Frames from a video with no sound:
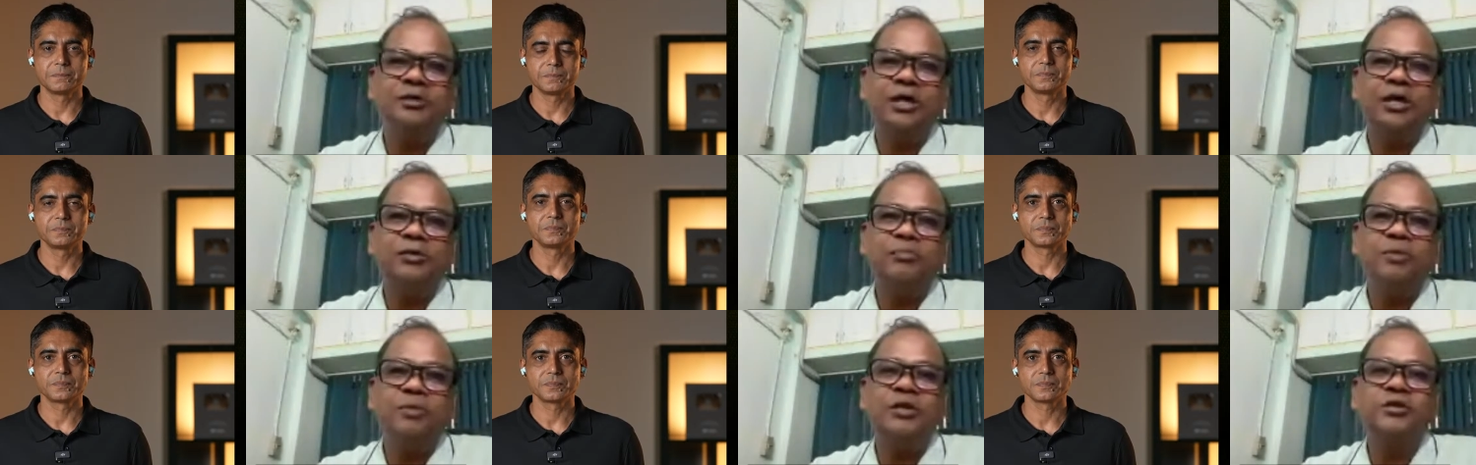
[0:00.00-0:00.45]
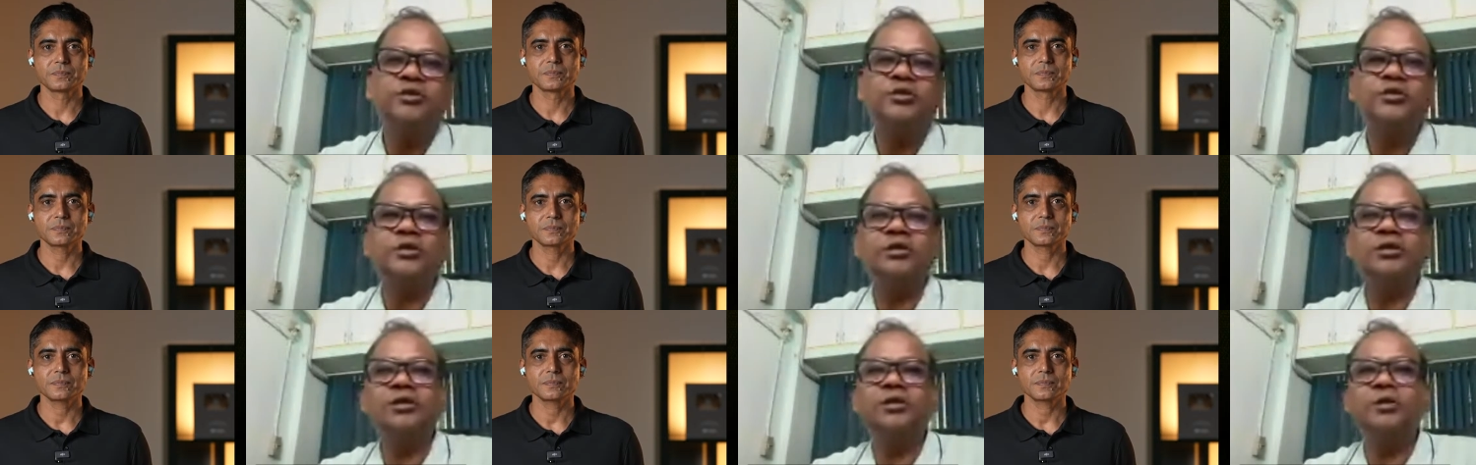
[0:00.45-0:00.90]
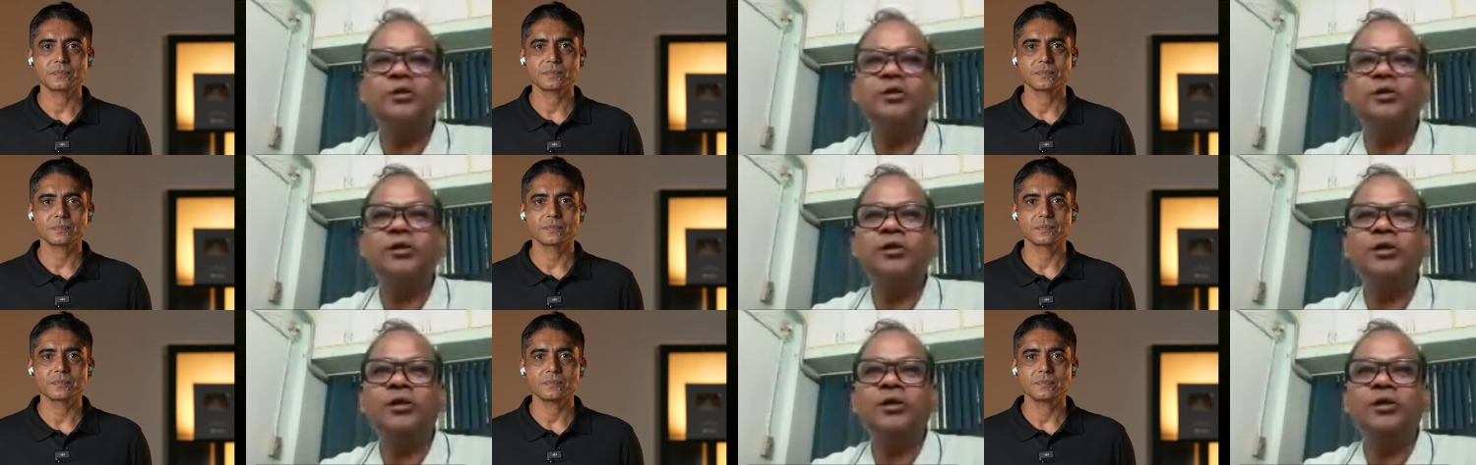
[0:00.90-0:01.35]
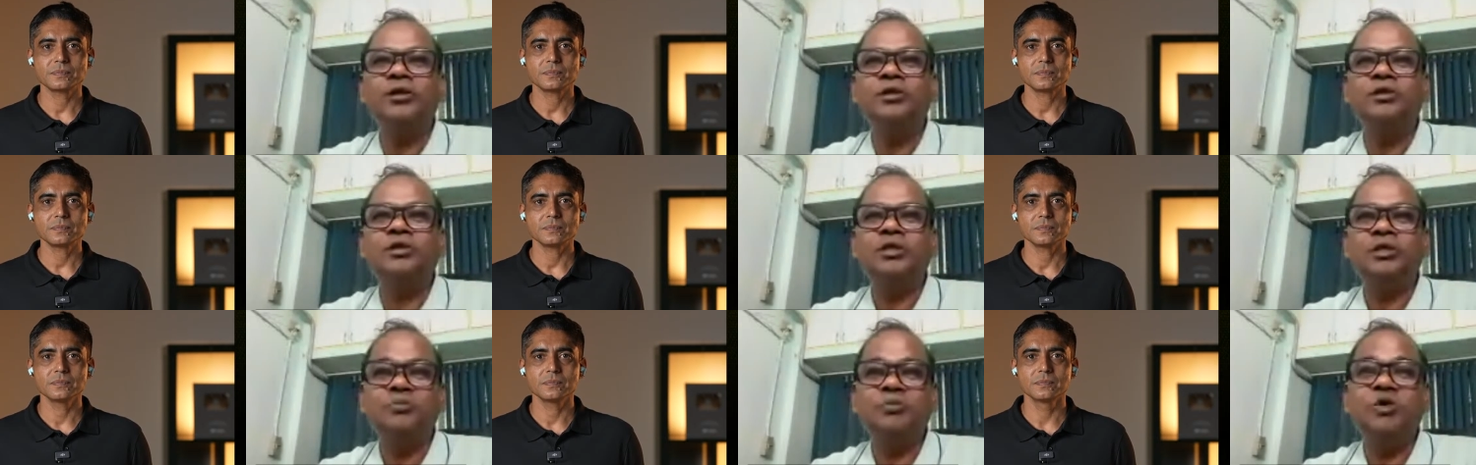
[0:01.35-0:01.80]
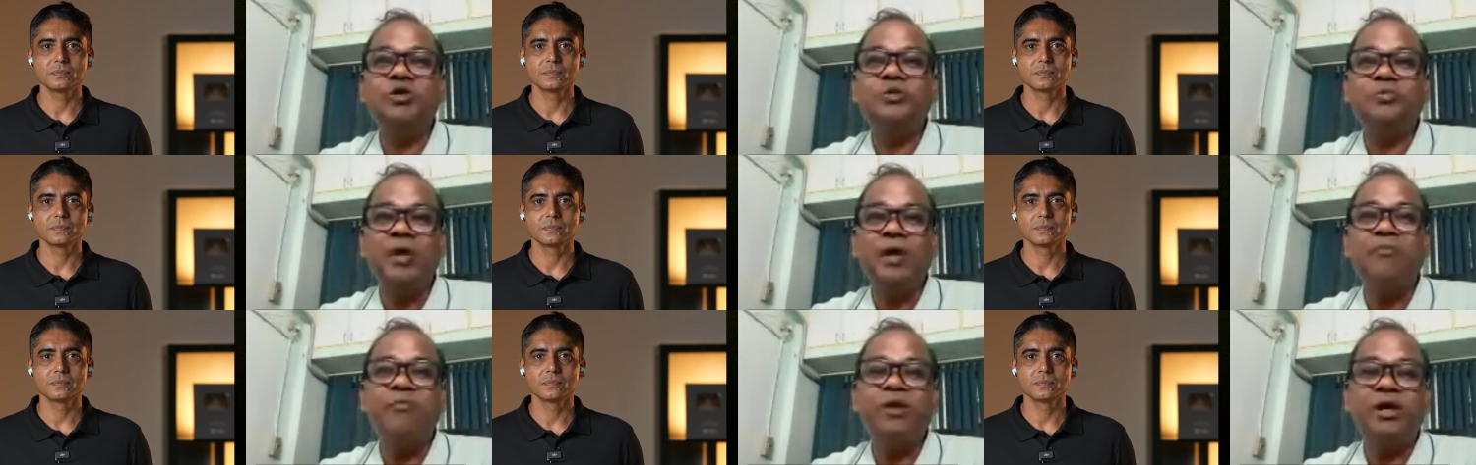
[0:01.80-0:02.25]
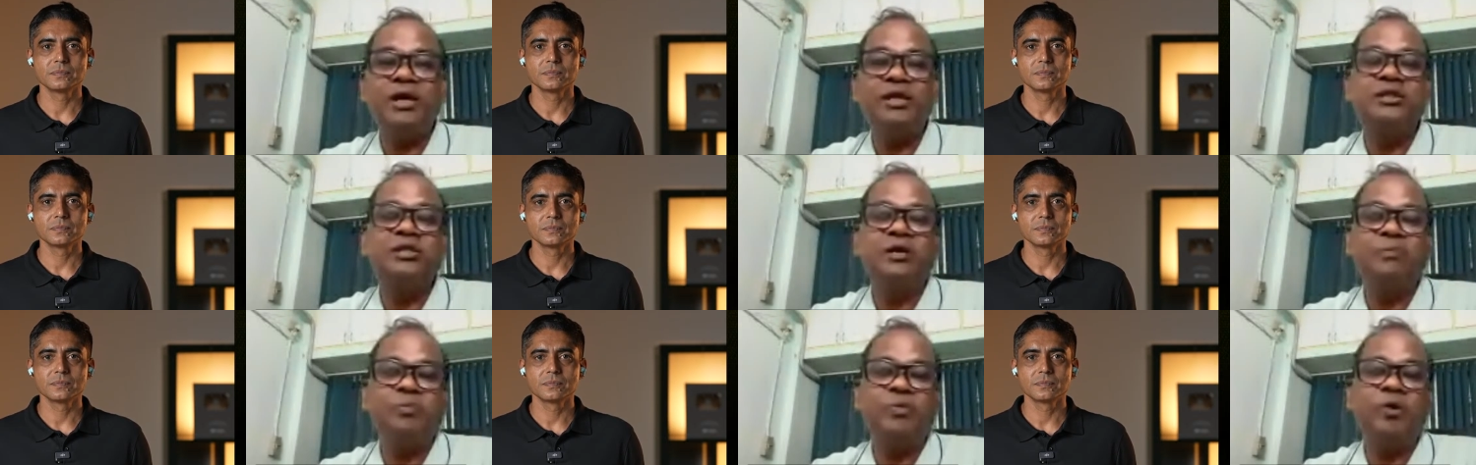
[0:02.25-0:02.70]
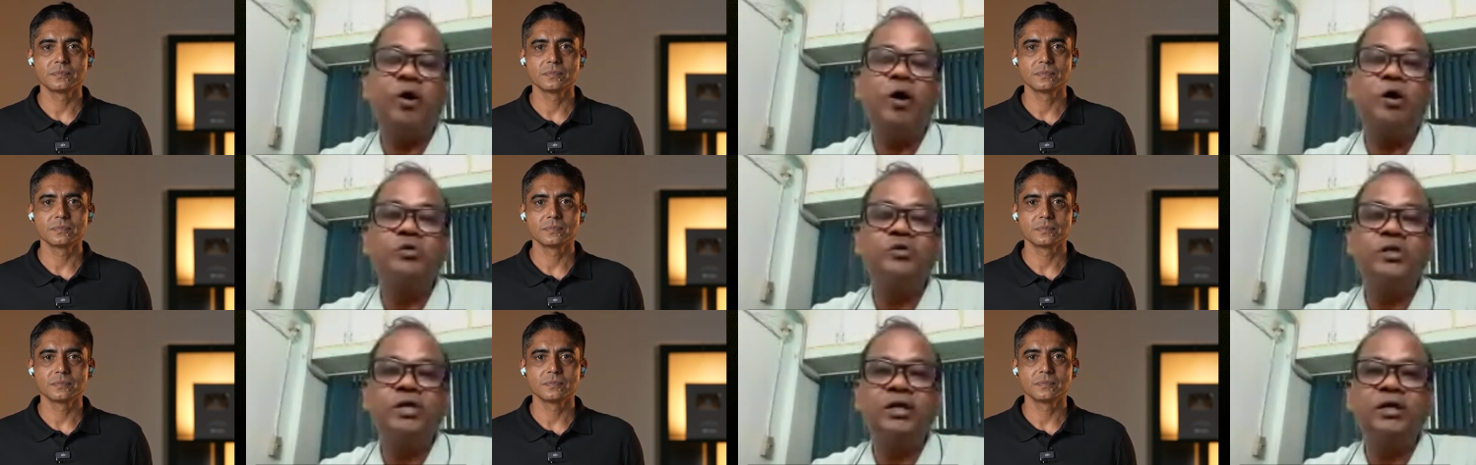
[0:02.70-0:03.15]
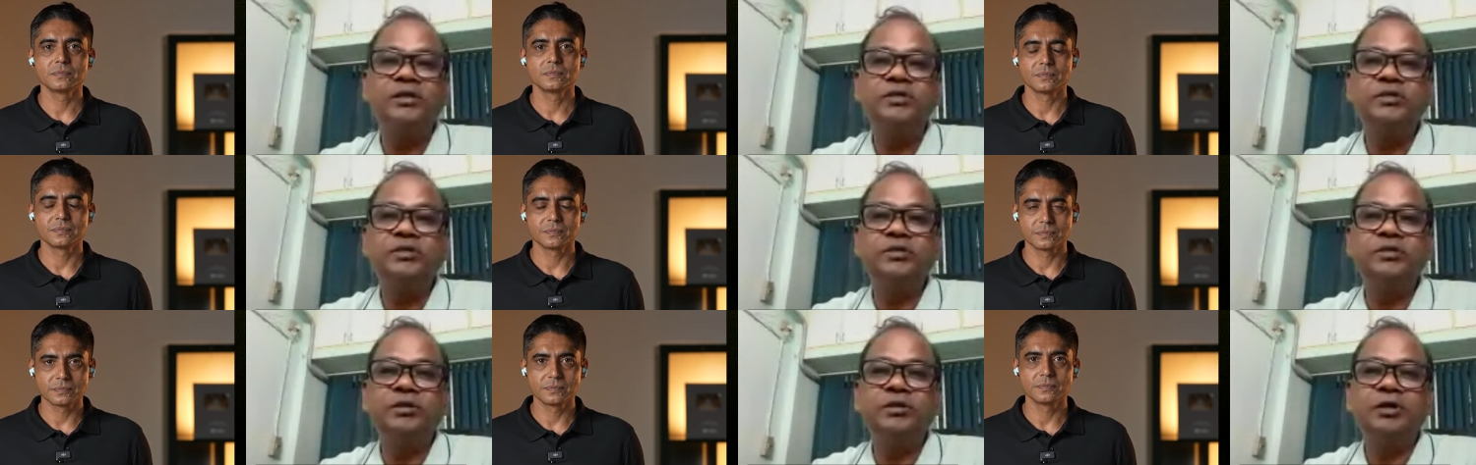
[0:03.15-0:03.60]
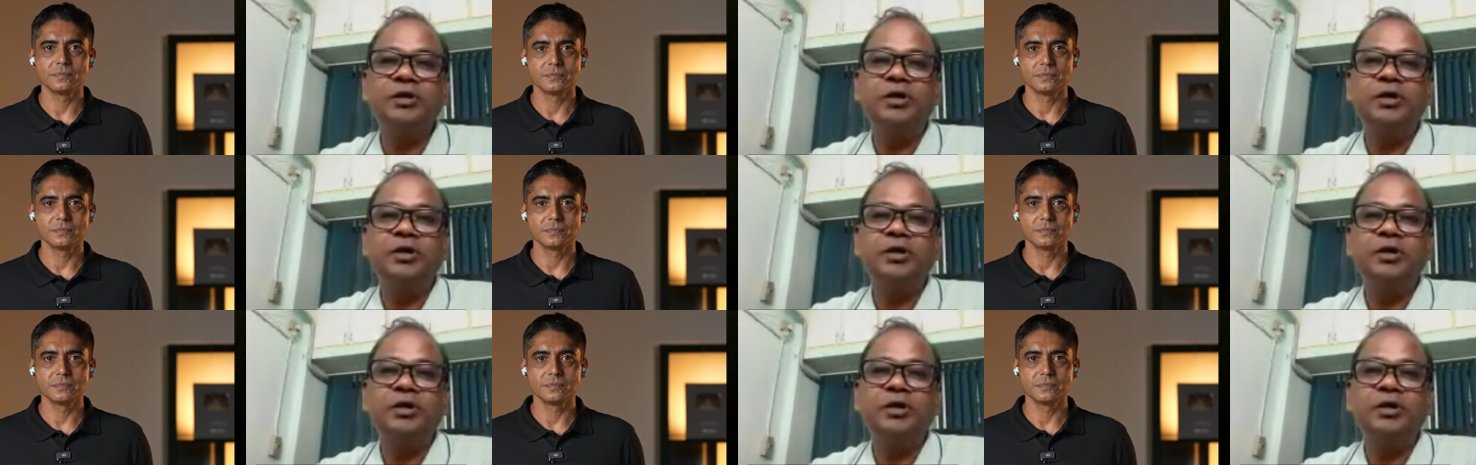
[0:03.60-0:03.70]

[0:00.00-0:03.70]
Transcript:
Speaker 1: that means your CMOS fabrication process,